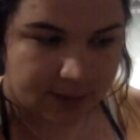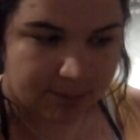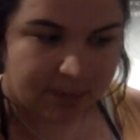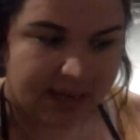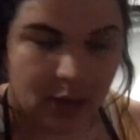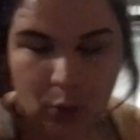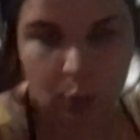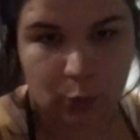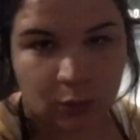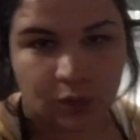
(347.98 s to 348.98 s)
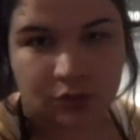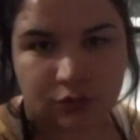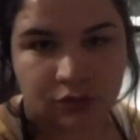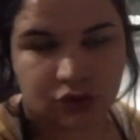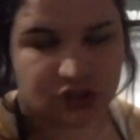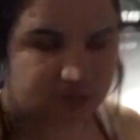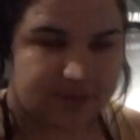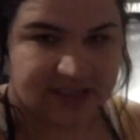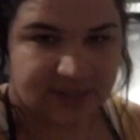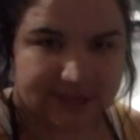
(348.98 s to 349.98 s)
my whole Jeep
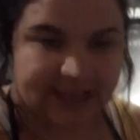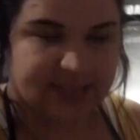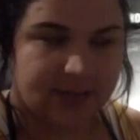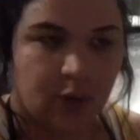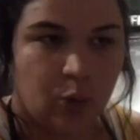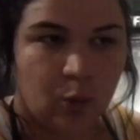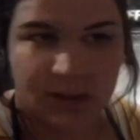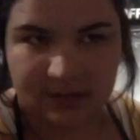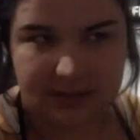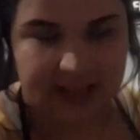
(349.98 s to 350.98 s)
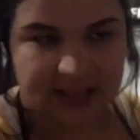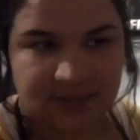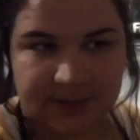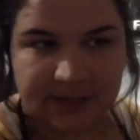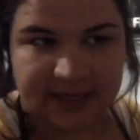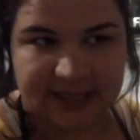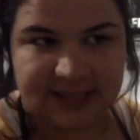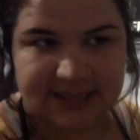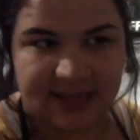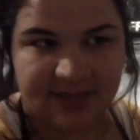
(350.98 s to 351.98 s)
experience, my whole wheeling
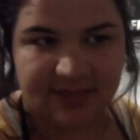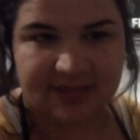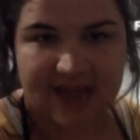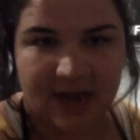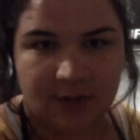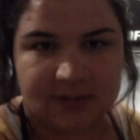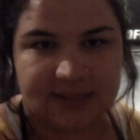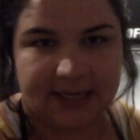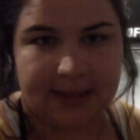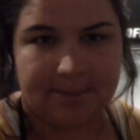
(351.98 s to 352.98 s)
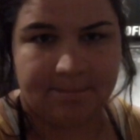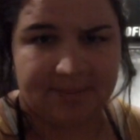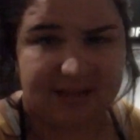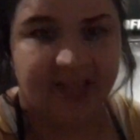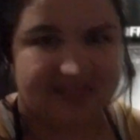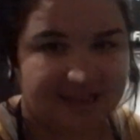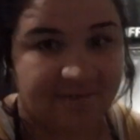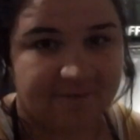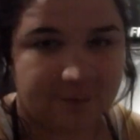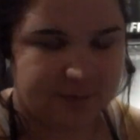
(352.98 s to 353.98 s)
experience, and that was like a big thing
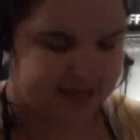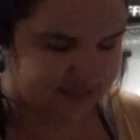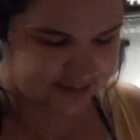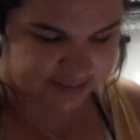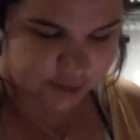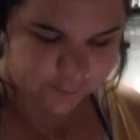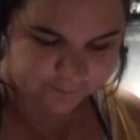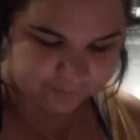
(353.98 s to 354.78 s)
for me. So